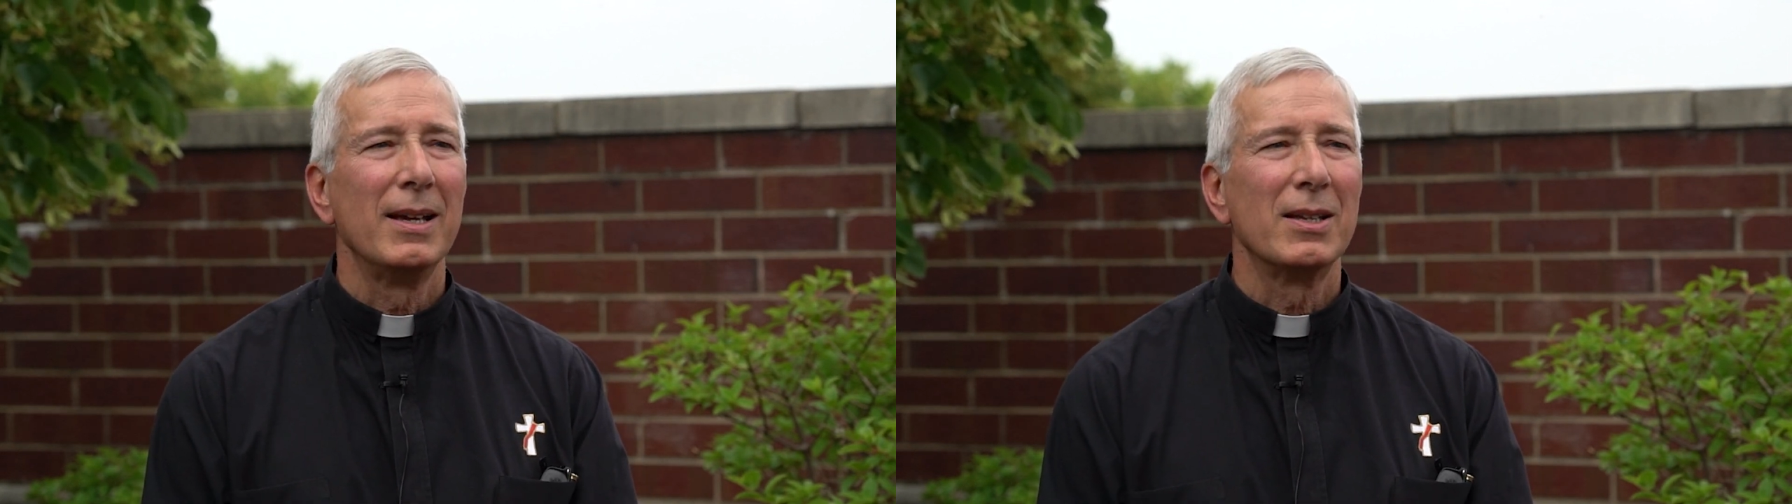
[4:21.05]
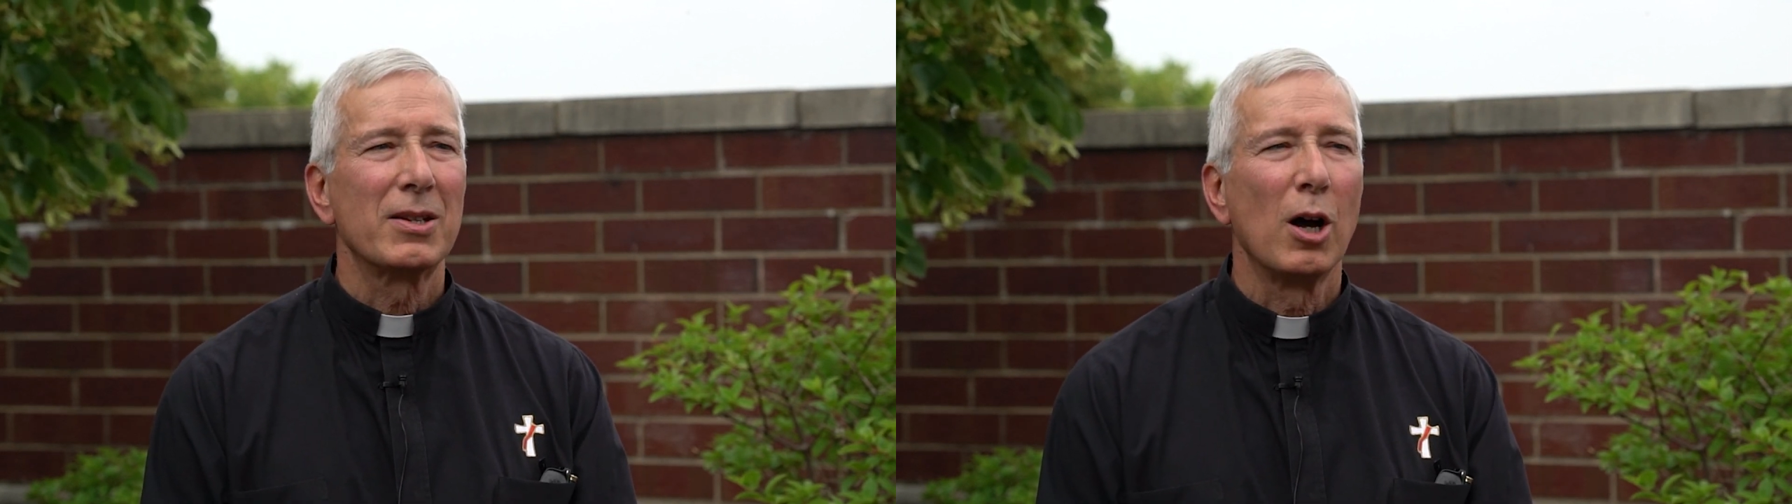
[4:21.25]

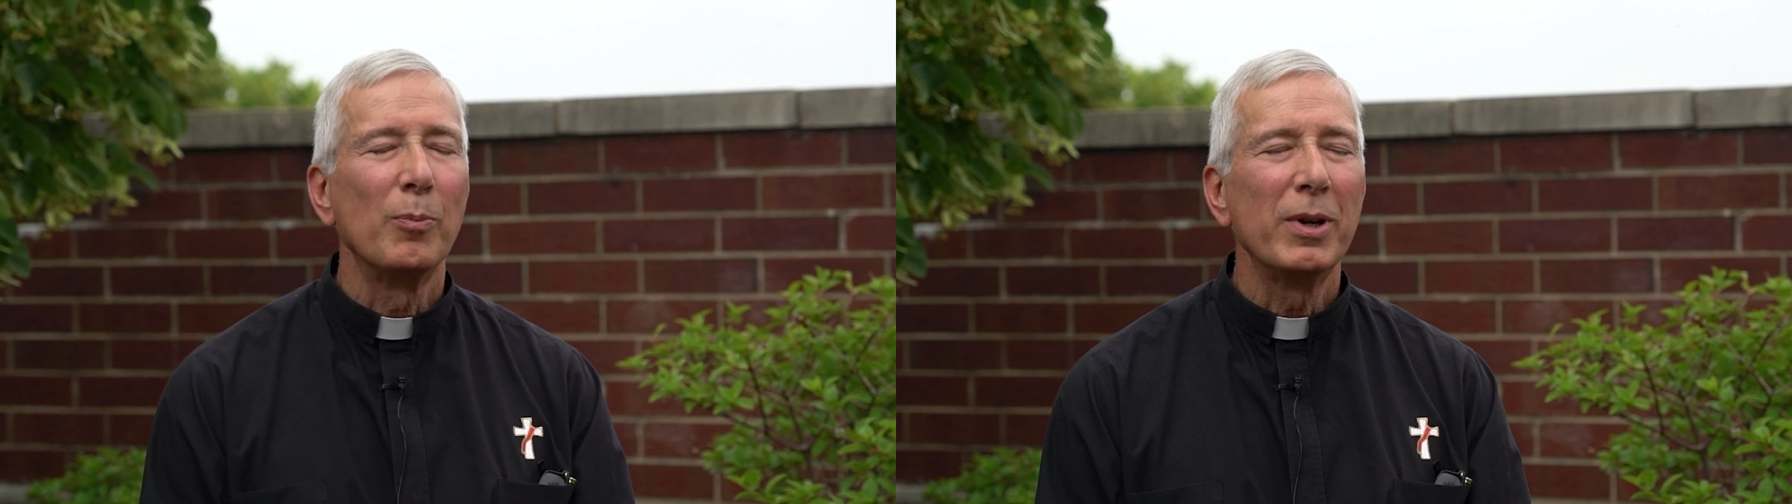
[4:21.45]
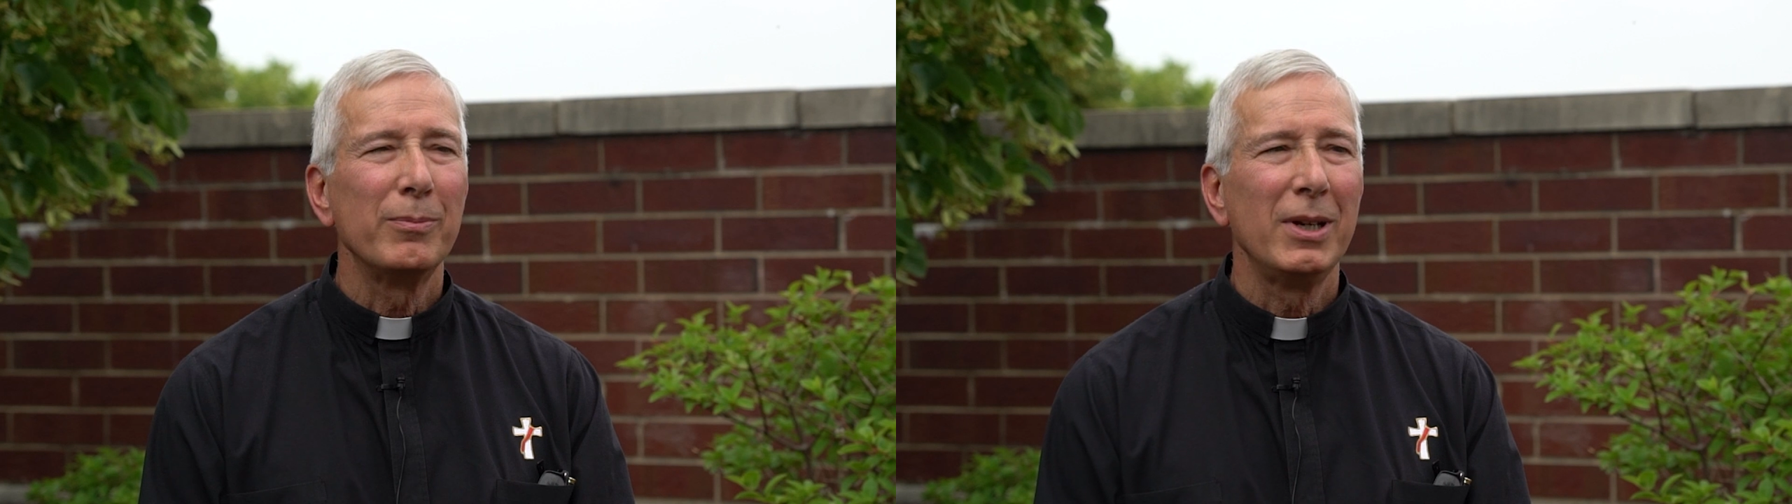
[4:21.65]
It's
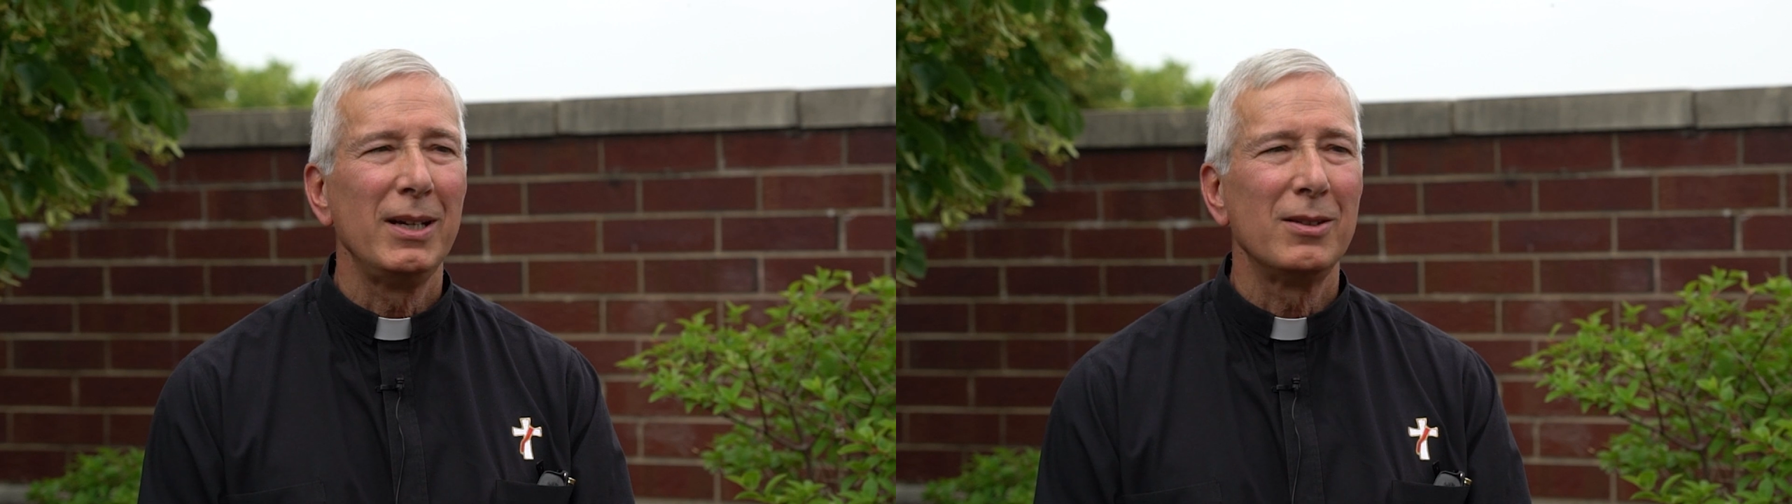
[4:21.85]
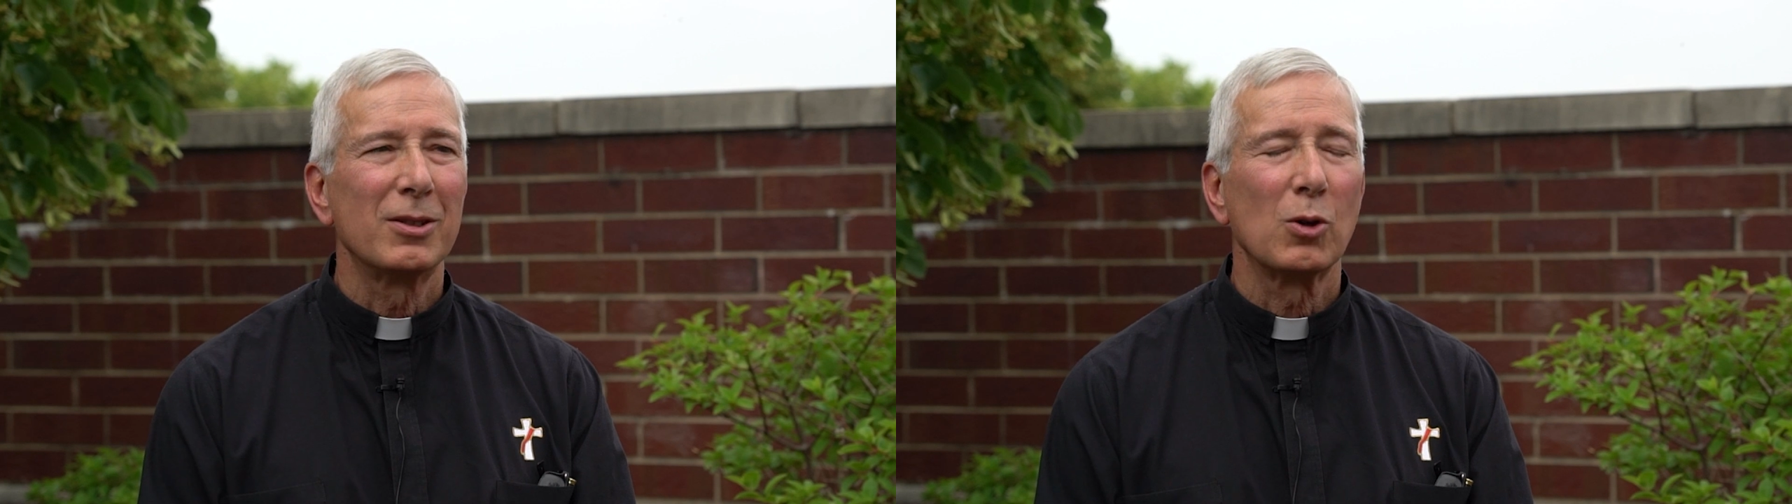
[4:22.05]
helping me to